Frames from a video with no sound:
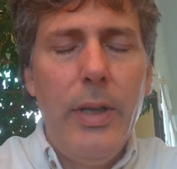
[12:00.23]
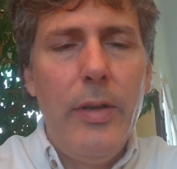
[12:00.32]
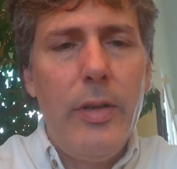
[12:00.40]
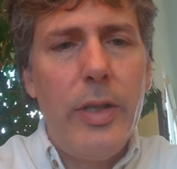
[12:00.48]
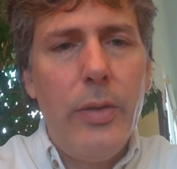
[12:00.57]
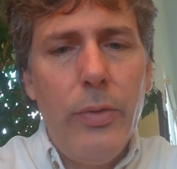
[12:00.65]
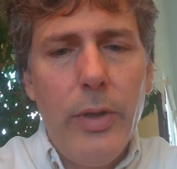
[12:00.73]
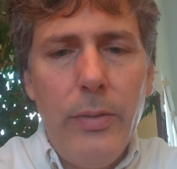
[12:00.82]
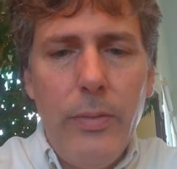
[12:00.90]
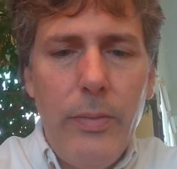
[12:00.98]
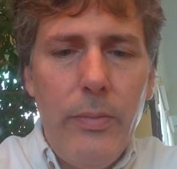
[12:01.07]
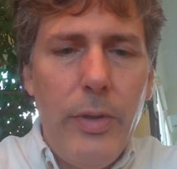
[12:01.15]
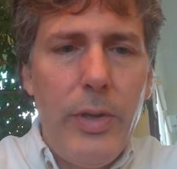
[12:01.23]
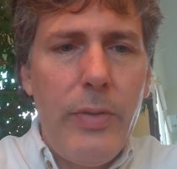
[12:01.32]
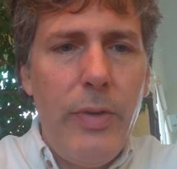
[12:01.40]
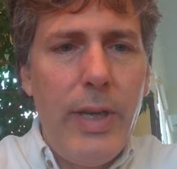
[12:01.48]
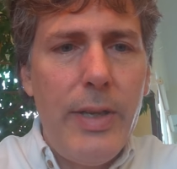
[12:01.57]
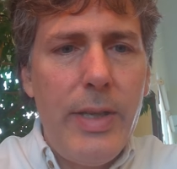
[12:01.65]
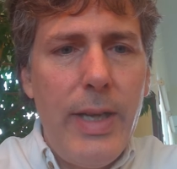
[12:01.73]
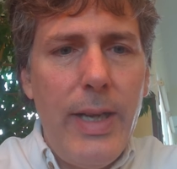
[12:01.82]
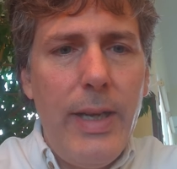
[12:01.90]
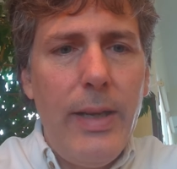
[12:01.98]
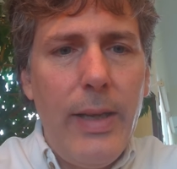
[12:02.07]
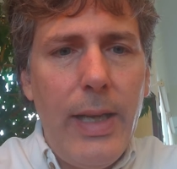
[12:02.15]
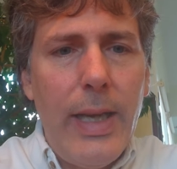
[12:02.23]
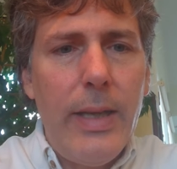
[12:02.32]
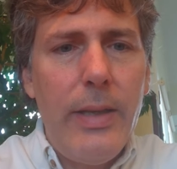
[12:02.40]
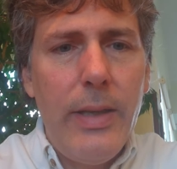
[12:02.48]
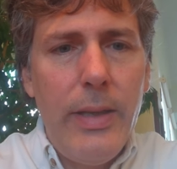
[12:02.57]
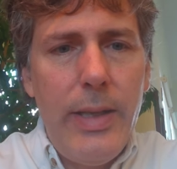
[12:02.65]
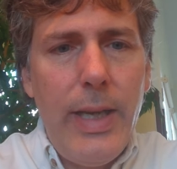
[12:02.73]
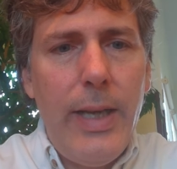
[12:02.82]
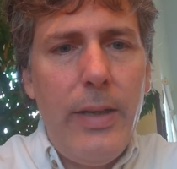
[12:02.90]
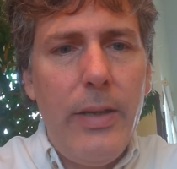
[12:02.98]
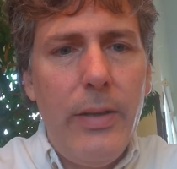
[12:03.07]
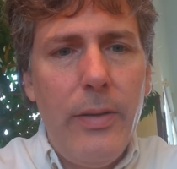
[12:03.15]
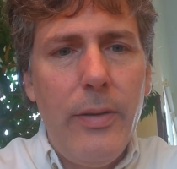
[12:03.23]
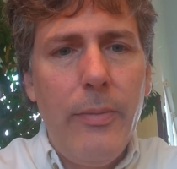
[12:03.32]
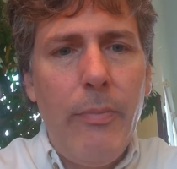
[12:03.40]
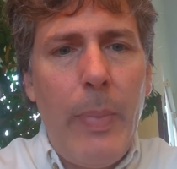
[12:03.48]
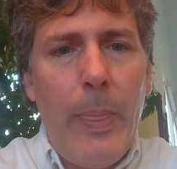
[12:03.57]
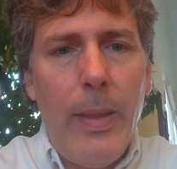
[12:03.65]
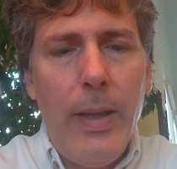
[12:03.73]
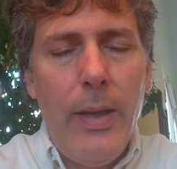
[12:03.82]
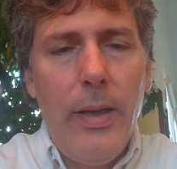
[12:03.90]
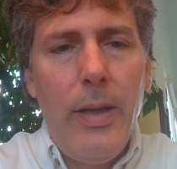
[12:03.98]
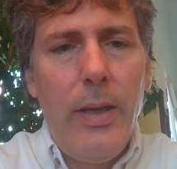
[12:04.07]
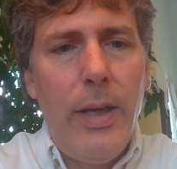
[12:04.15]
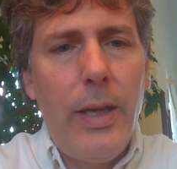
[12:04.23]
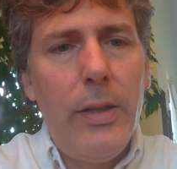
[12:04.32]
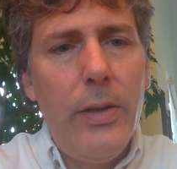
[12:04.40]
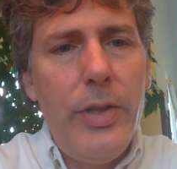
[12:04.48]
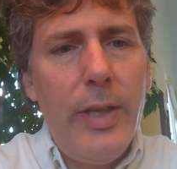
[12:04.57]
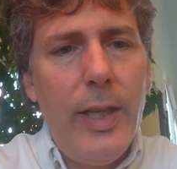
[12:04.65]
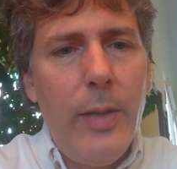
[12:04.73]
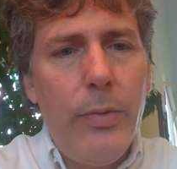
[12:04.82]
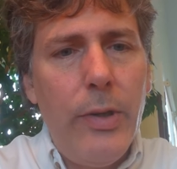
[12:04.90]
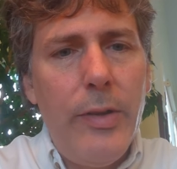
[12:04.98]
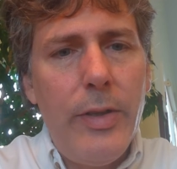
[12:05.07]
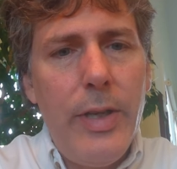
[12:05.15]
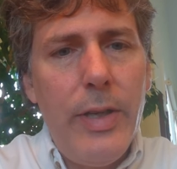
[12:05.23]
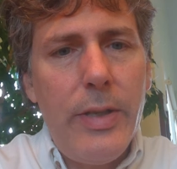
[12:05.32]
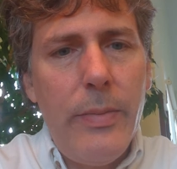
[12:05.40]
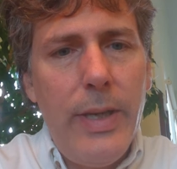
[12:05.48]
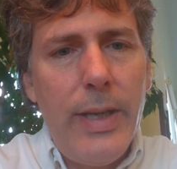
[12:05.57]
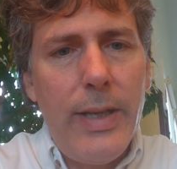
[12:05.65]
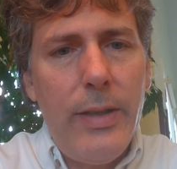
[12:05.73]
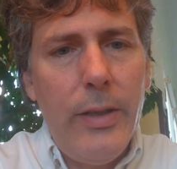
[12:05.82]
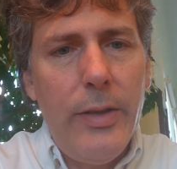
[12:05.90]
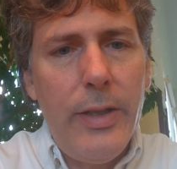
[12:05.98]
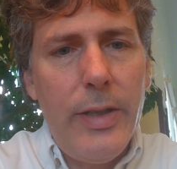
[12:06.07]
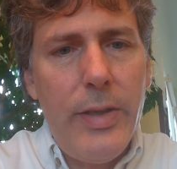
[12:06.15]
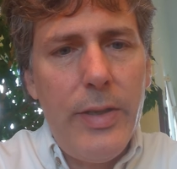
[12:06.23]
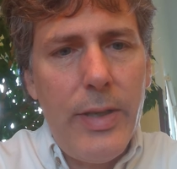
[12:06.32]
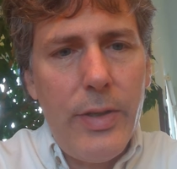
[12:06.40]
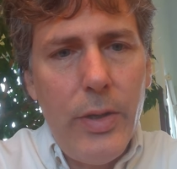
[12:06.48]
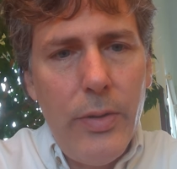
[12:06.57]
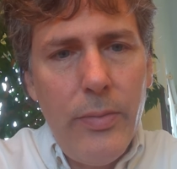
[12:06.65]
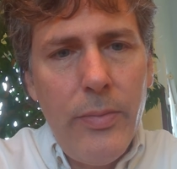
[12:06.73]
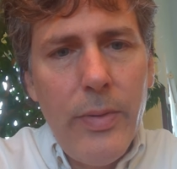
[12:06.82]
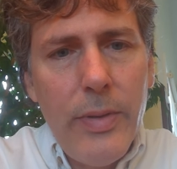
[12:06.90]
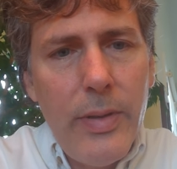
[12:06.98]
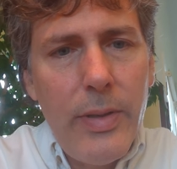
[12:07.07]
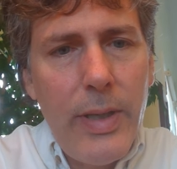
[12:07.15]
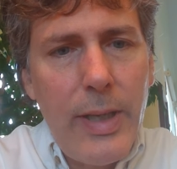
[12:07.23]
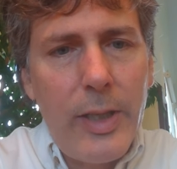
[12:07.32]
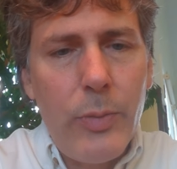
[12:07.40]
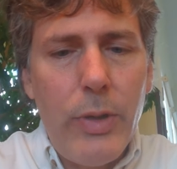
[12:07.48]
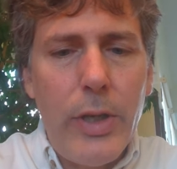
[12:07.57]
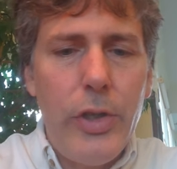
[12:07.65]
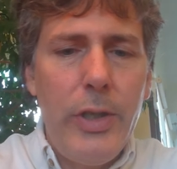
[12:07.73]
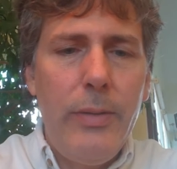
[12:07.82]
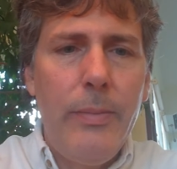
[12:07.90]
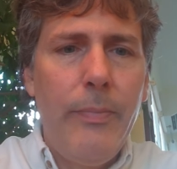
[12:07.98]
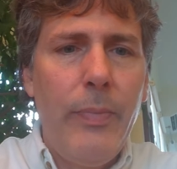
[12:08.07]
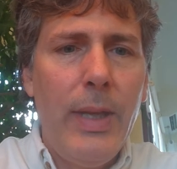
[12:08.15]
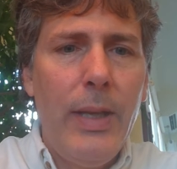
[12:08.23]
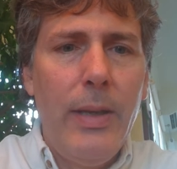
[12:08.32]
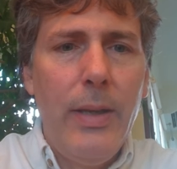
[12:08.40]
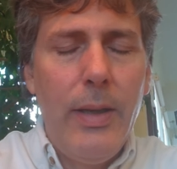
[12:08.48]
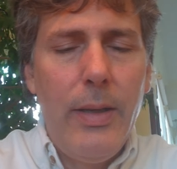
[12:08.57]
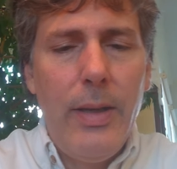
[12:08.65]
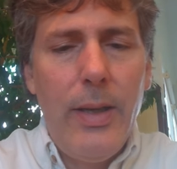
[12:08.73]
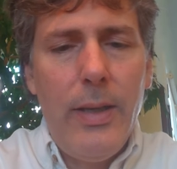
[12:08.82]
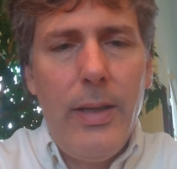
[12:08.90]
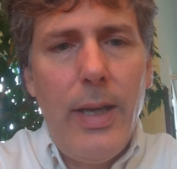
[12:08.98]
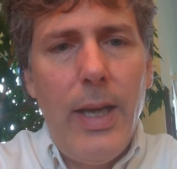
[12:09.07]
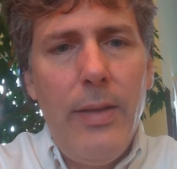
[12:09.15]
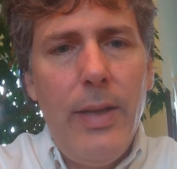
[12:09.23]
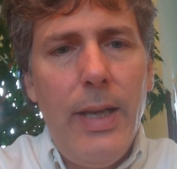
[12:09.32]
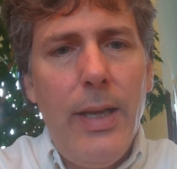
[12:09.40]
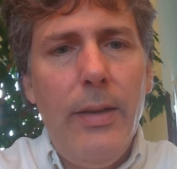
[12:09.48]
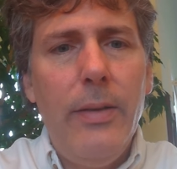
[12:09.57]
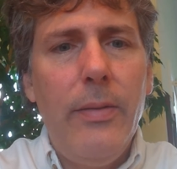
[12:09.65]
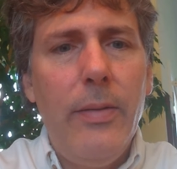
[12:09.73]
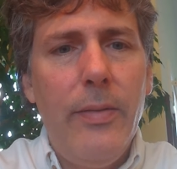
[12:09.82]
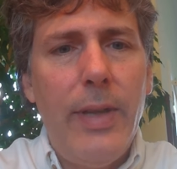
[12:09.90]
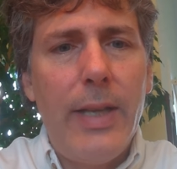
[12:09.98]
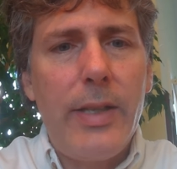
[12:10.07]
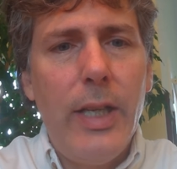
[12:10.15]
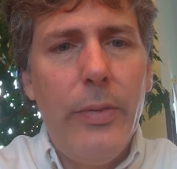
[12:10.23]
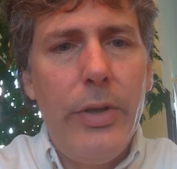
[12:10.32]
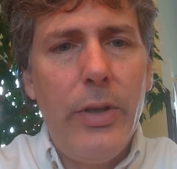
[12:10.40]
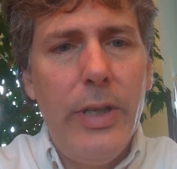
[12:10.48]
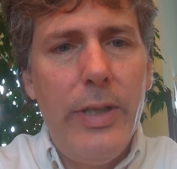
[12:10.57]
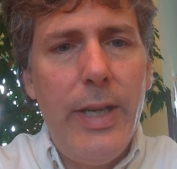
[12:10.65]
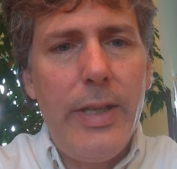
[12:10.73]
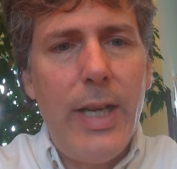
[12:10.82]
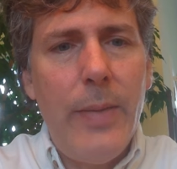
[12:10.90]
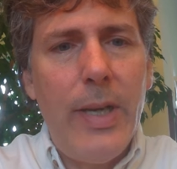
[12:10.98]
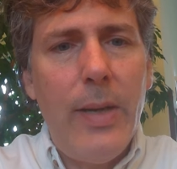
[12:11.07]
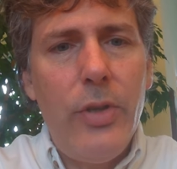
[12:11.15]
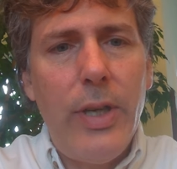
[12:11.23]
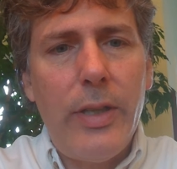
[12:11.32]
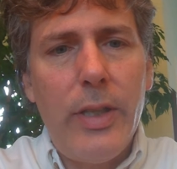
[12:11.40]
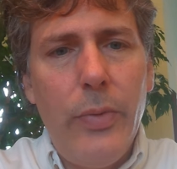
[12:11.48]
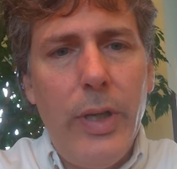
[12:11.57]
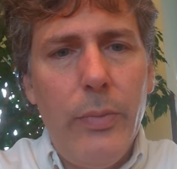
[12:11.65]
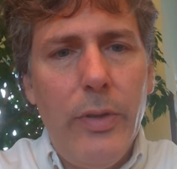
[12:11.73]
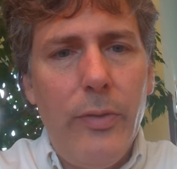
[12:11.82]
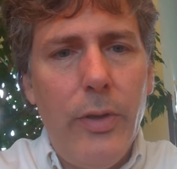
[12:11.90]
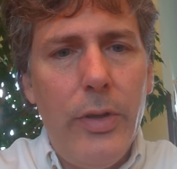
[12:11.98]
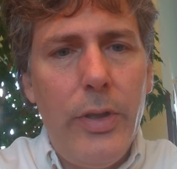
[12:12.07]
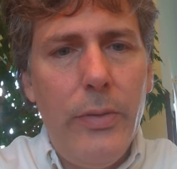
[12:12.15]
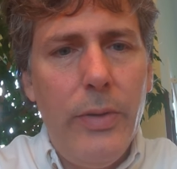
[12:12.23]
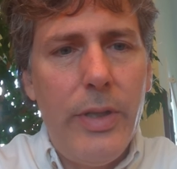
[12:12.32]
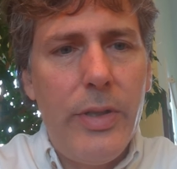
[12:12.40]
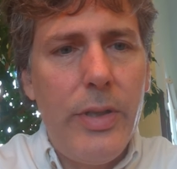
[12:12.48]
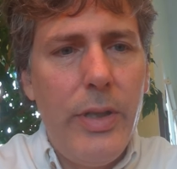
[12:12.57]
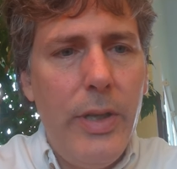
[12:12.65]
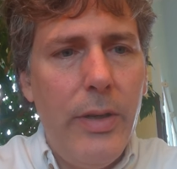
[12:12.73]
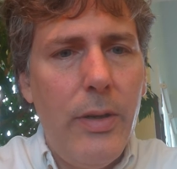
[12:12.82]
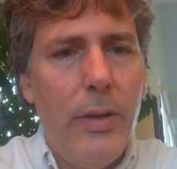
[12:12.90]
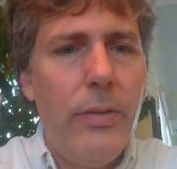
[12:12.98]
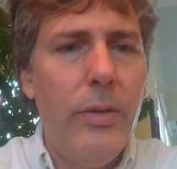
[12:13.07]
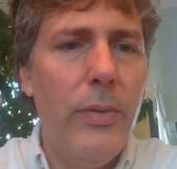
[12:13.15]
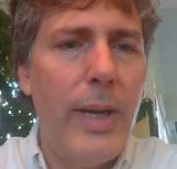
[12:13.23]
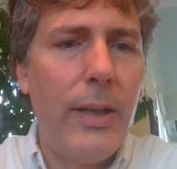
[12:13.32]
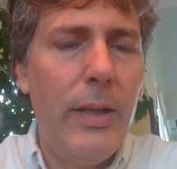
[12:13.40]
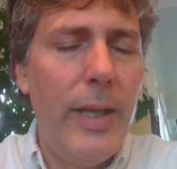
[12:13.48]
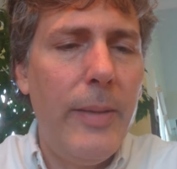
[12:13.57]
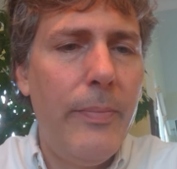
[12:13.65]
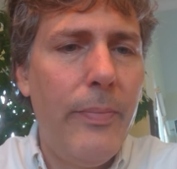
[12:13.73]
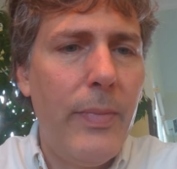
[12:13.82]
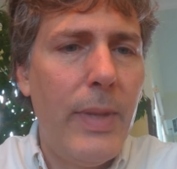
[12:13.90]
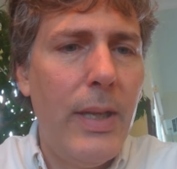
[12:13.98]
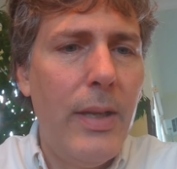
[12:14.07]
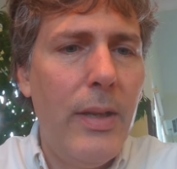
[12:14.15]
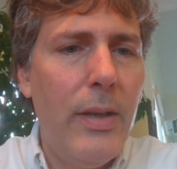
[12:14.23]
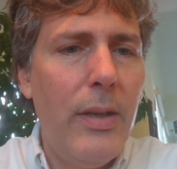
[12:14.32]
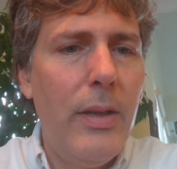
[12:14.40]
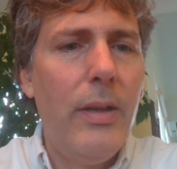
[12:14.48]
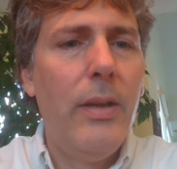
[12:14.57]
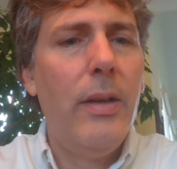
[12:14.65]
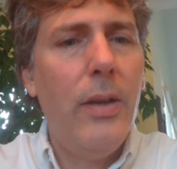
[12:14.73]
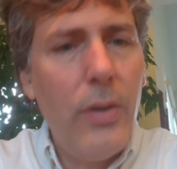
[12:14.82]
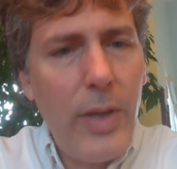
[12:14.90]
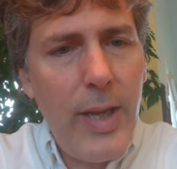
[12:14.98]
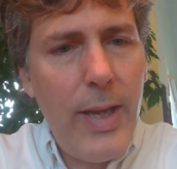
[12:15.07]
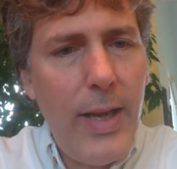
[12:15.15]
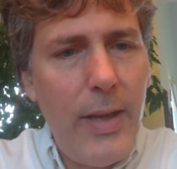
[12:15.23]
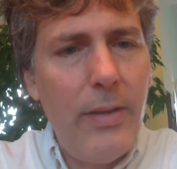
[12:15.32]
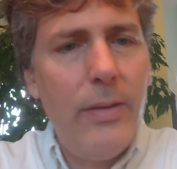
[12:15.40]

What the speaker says: So we can say get date, enclosing it in parentheses to make it clear that this is its own expression. And then that's going to return a datetime object, so we can refer to its year directly. Okay.